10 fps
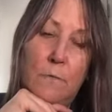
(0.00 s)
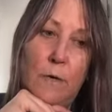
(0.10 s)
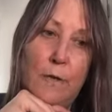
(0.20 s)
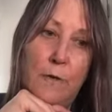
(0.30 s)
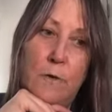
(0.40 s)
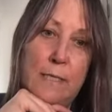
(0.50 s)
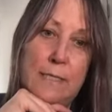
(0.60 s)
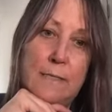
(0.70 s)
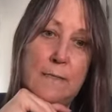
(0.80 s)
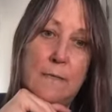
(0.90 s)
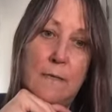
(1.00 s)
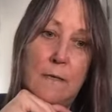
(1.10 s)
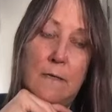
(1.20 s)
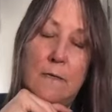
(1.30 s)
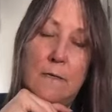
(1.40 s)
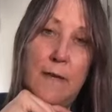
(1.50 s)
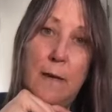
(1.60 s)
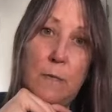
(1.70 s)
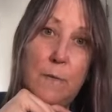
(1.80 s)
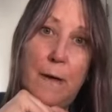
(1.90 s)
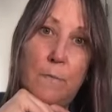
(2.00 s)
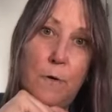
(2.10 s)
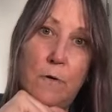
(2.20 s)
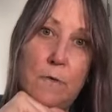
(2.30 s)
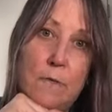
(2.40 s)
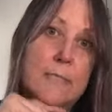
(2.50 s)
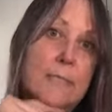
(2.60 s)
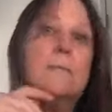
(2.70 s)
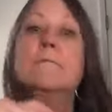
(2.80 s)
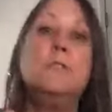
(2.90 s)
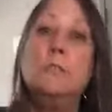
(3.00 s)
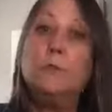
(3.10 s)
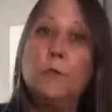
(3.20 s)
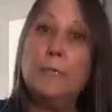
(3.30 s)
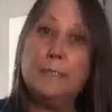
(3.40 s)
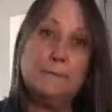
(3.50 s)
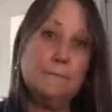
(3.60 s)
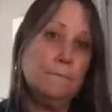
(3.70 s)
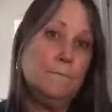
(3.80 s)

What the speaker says: Whether it's family members, children,